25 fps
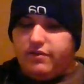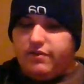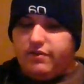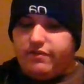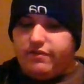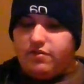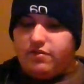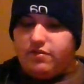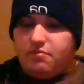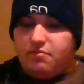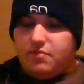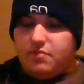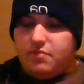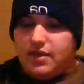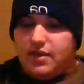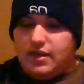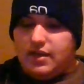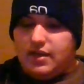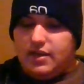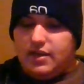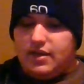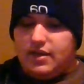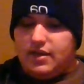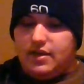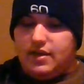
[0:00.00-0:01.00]
from
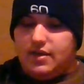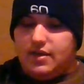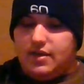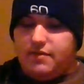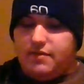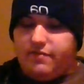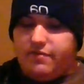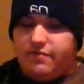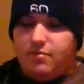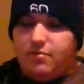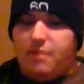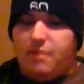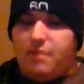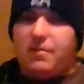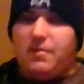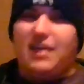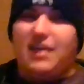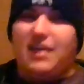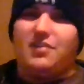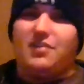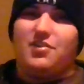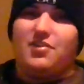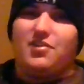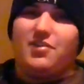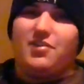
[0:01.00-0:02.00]
my
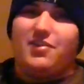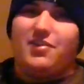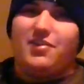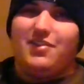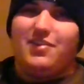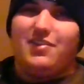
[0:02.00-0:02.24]
binder.